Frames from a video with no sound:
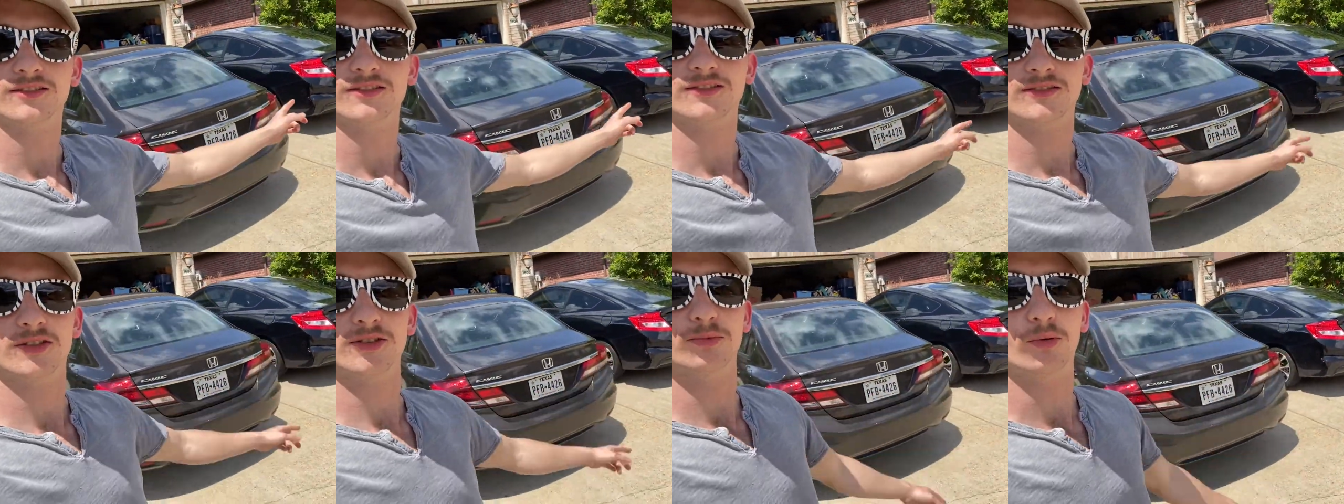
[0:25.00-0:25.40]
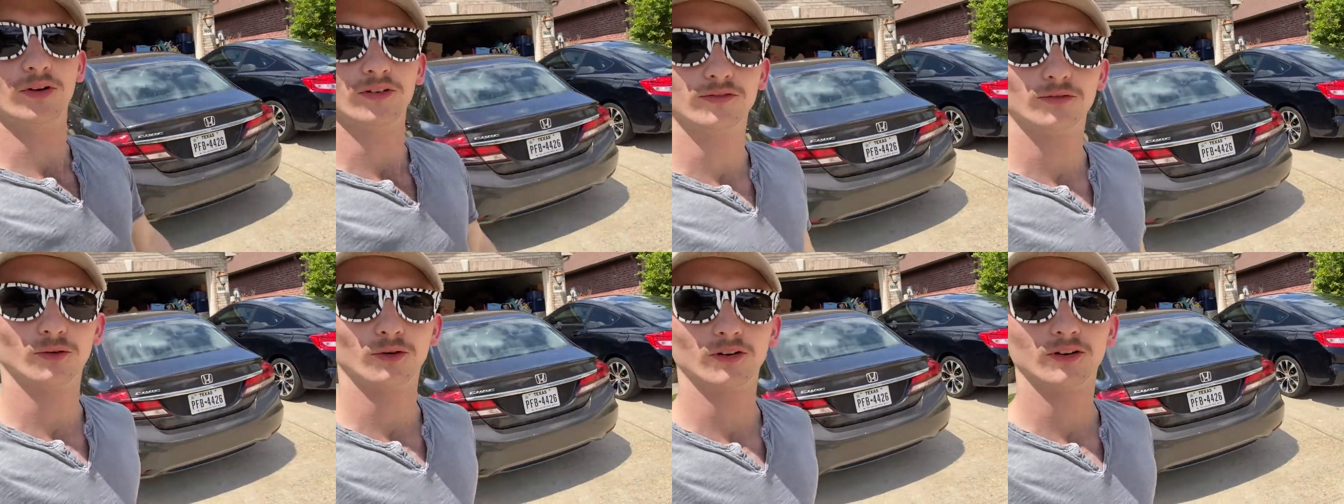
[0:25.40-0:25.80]

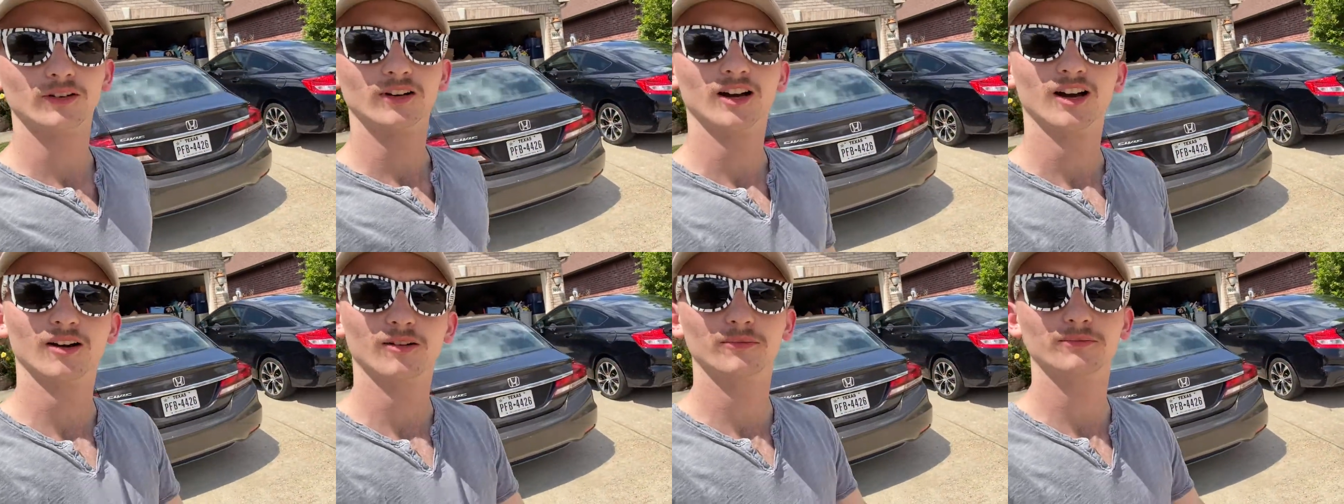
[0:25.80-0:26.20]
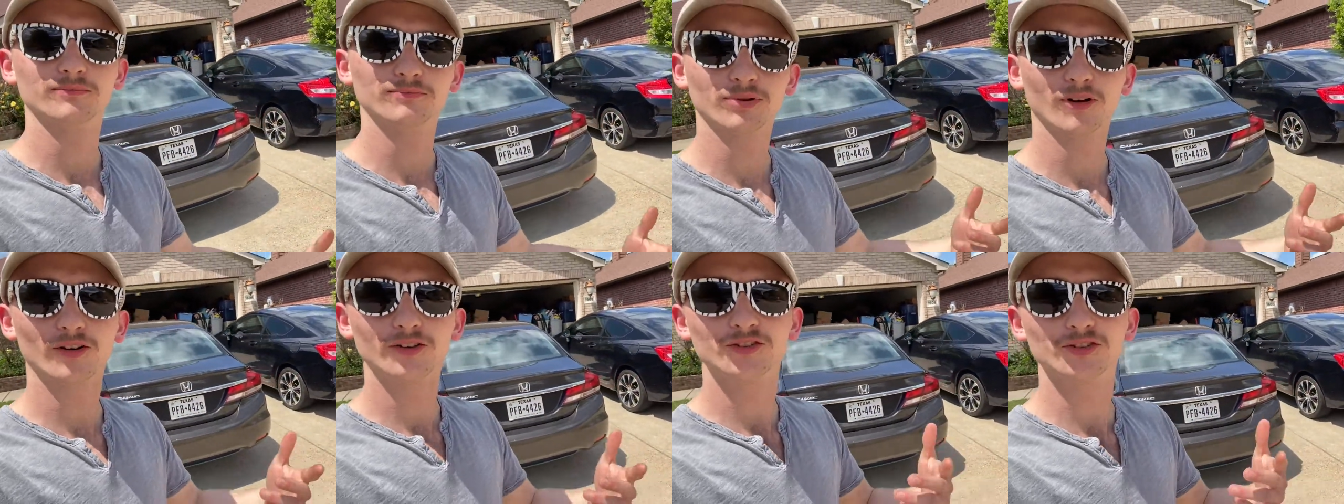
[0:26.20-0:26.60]
2.4. I
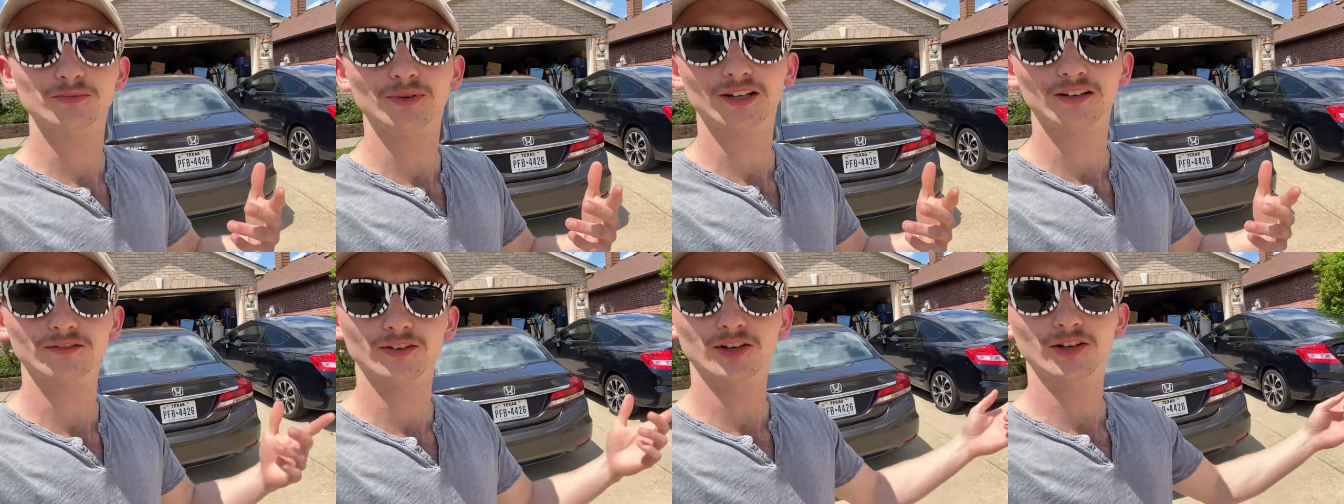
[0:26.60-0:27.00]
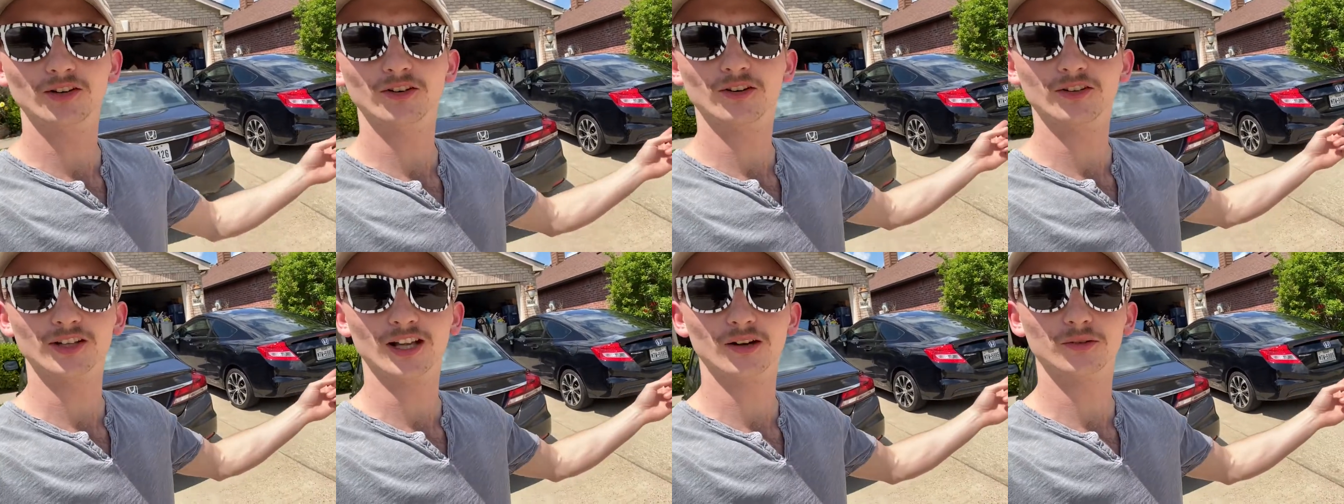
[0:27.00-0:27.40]
probably should make a video
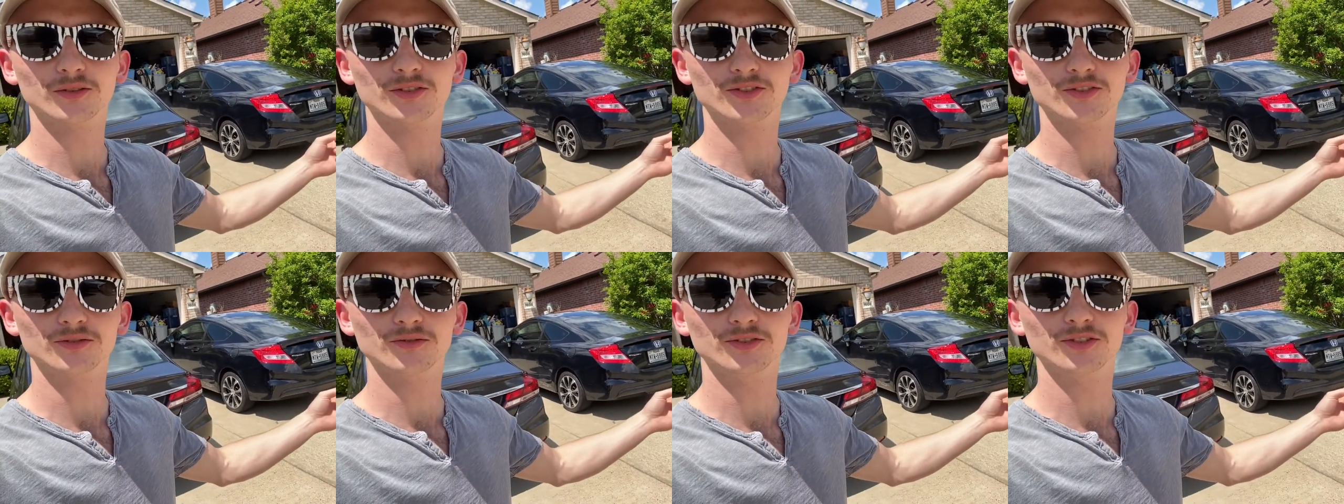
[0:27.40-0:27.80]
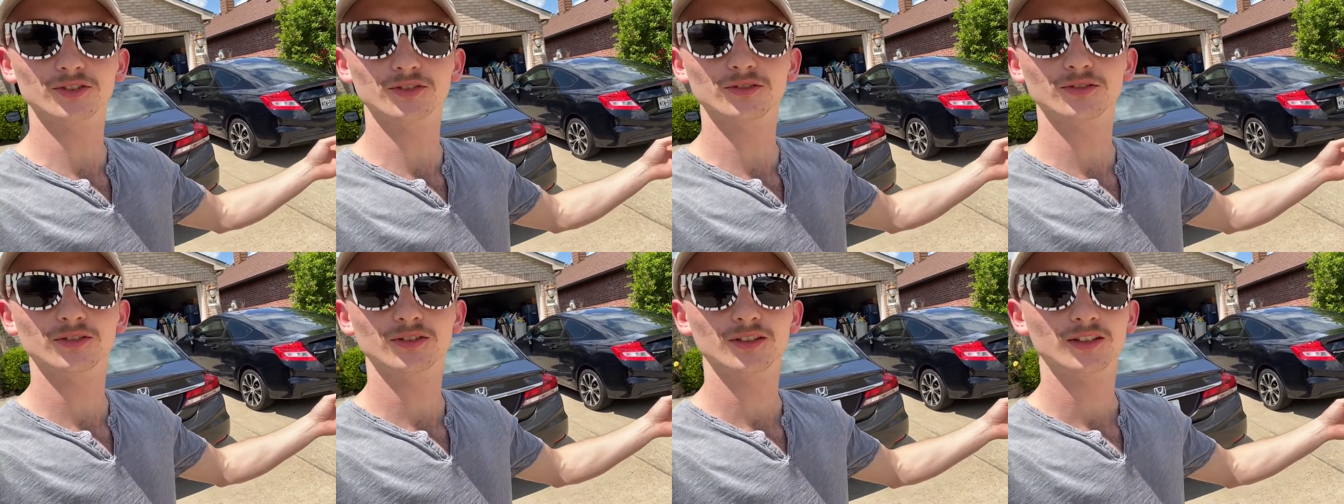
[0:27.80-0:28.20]
on that one soon
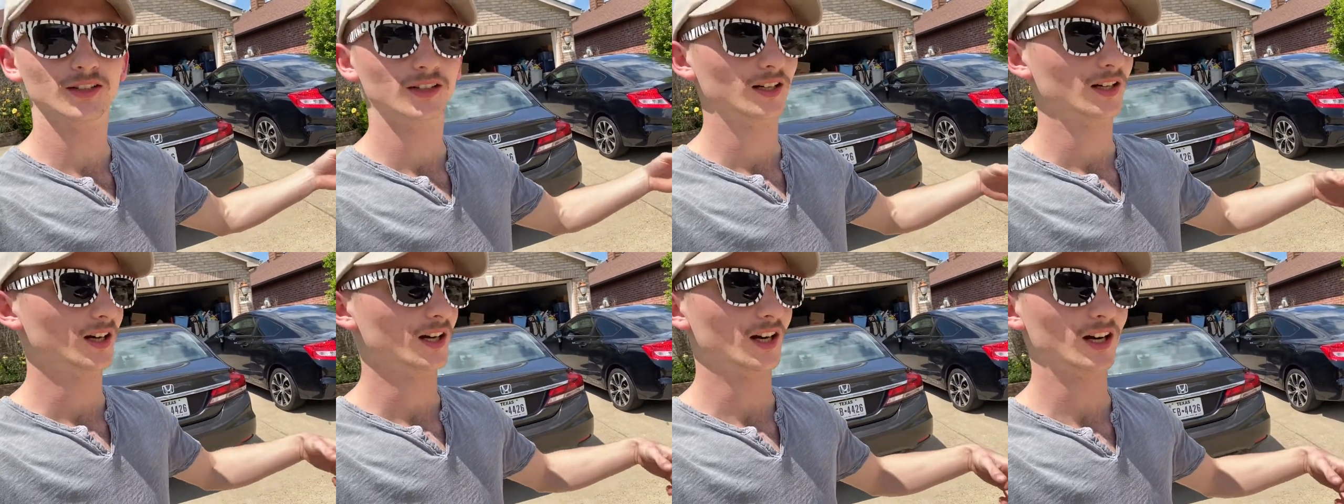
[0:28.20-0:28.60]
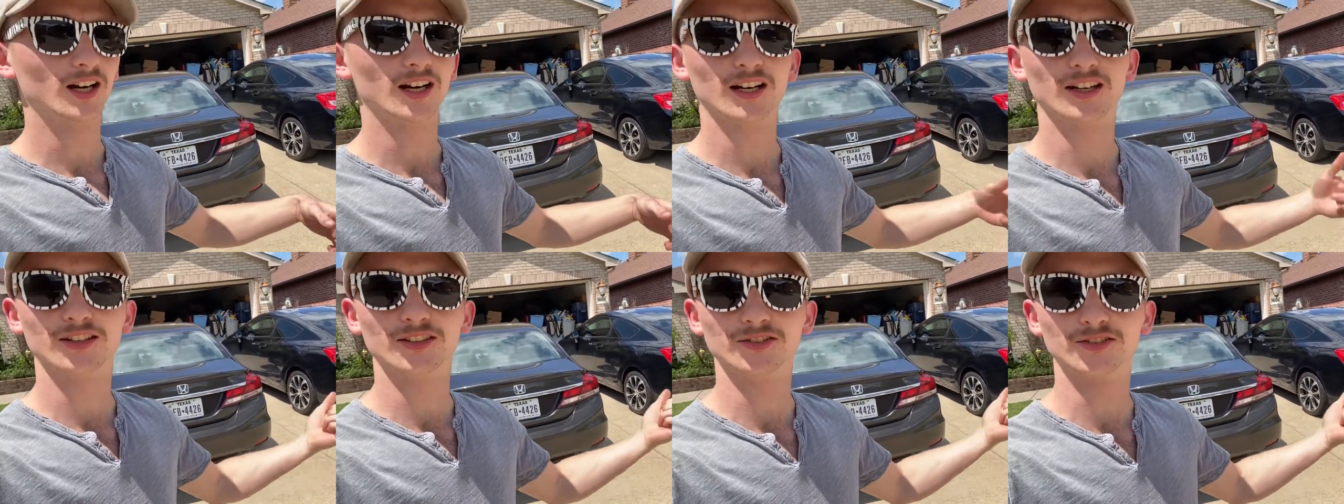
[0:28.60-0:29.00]
too.
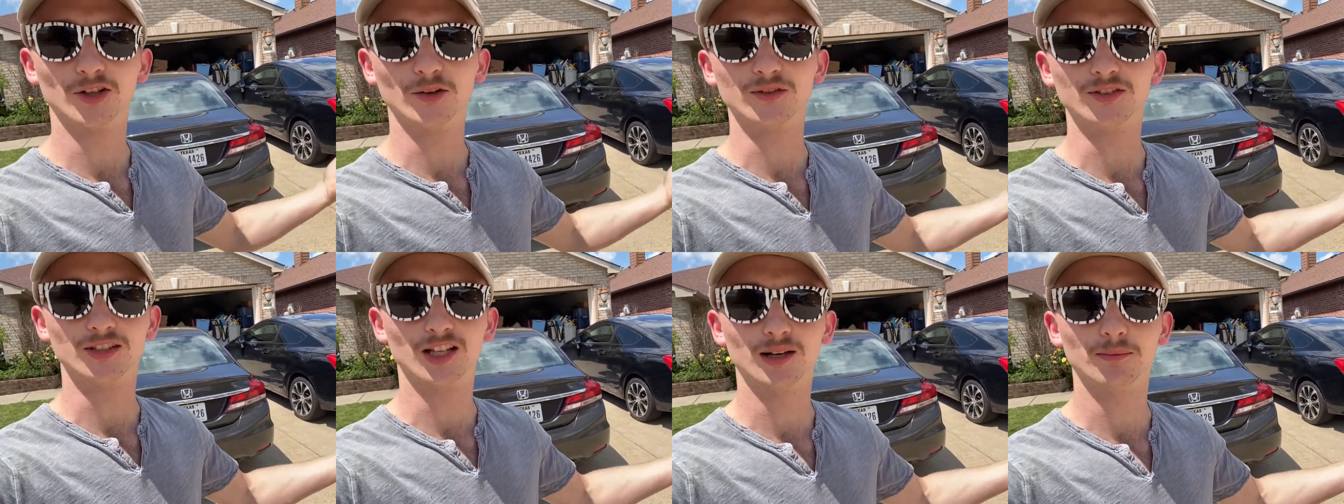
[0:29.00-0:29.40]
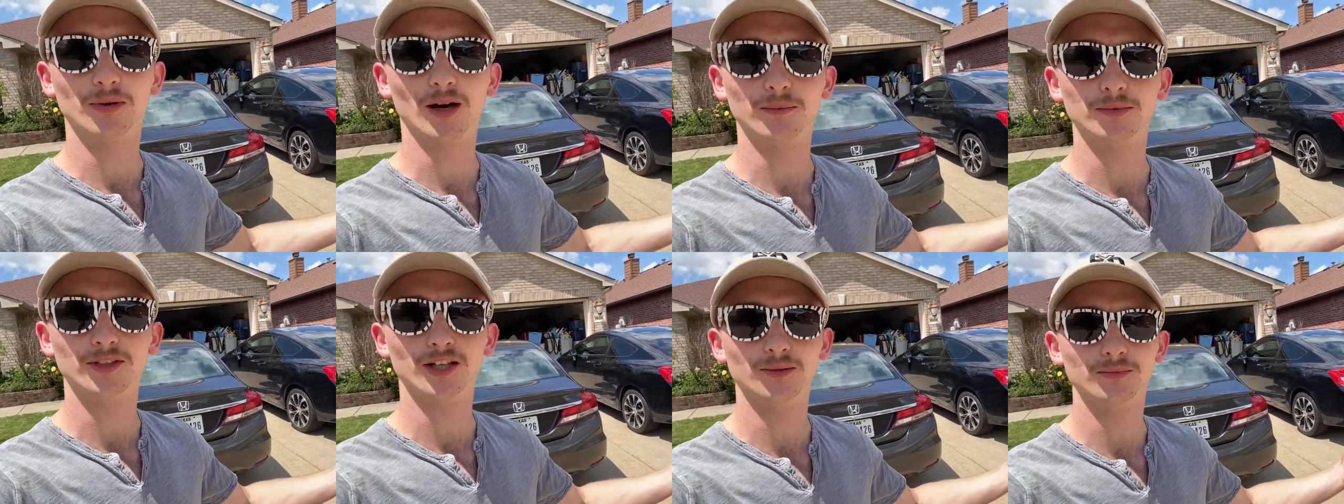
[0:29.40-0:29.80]
Uh, the service light
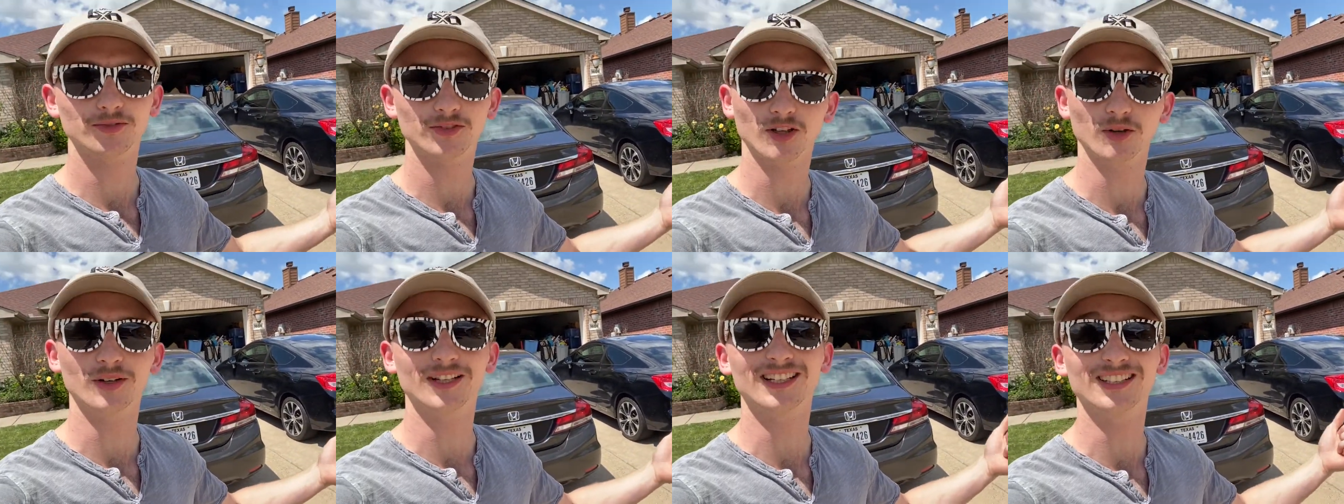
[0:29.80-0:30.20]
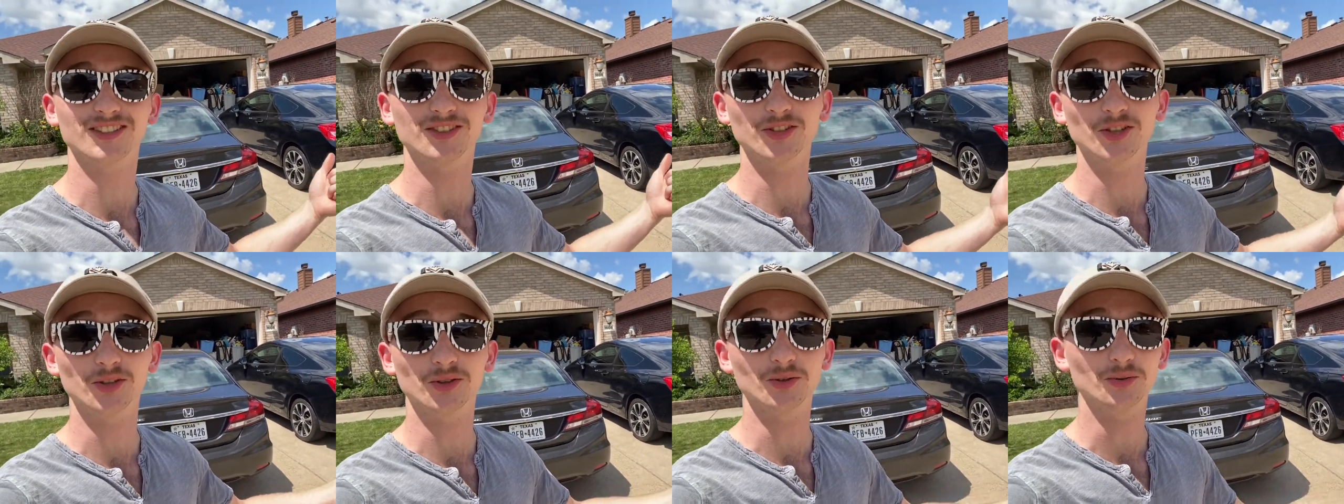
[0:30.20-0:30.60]
popped up, so it is
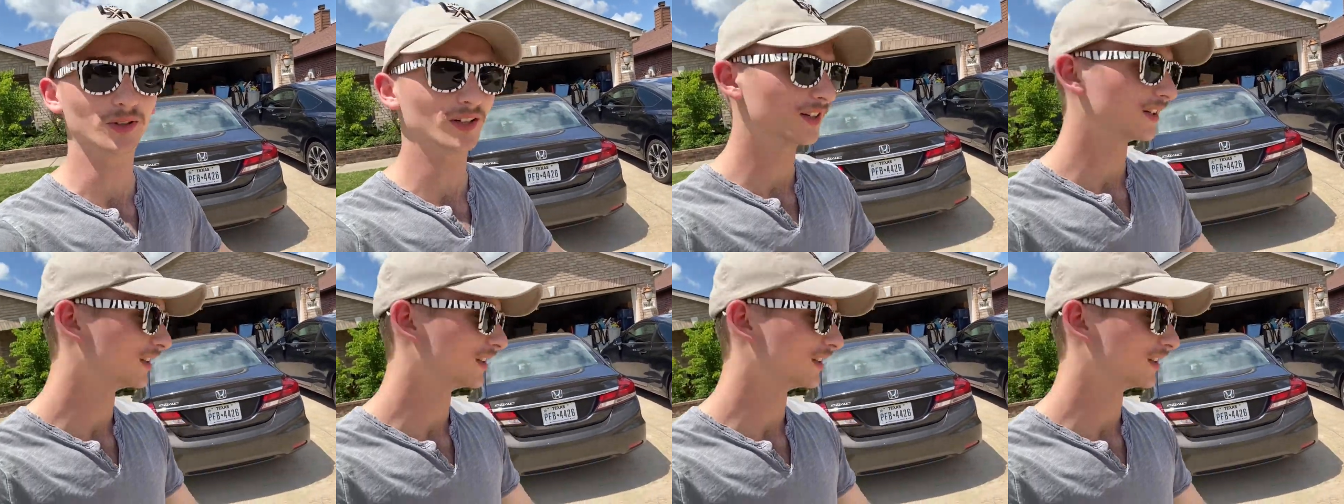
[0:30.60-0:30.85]
due.